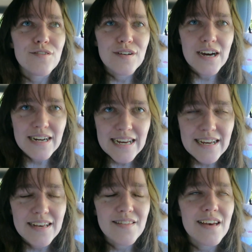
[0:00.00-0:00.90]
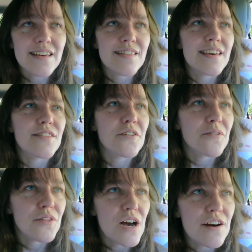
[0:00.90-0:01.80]
Do not take it lightly. There are
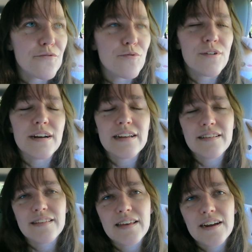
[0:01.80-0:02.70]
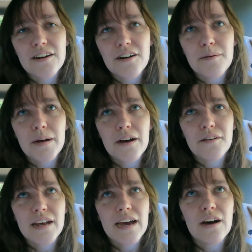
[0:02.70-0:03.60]
a lot of warnings there
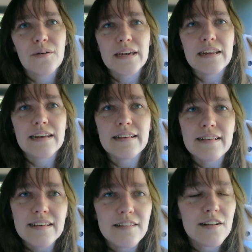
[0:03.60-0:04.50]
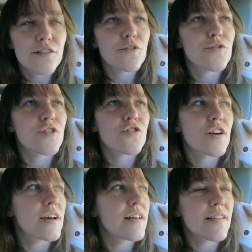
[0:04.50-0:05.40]
about how it is easy to lose the
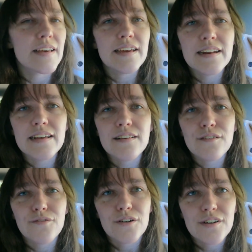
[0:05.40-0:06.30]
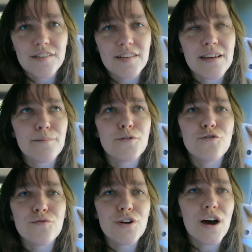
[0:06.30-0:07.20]
trail. It is very steep.
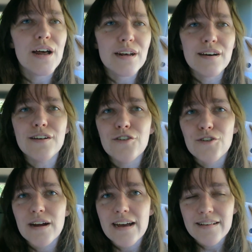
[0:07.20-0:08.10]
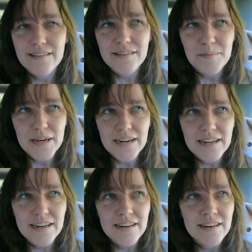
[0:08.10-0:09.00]
Do not underestimate
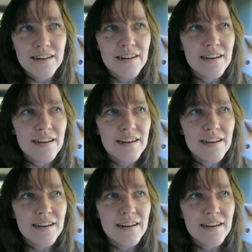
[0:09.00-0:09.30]
it.